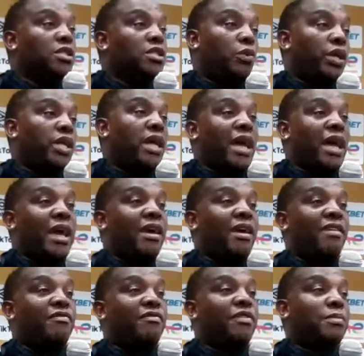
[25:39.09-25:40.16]
So whether I
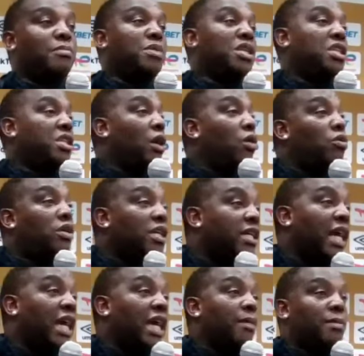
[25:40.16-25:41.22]
have a
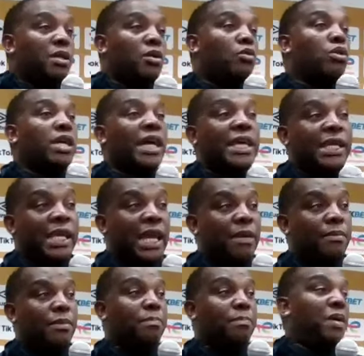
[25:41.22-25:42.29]
mediocre game, an okay
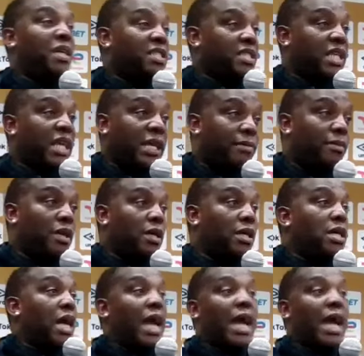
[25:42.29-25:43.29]
game, a best game,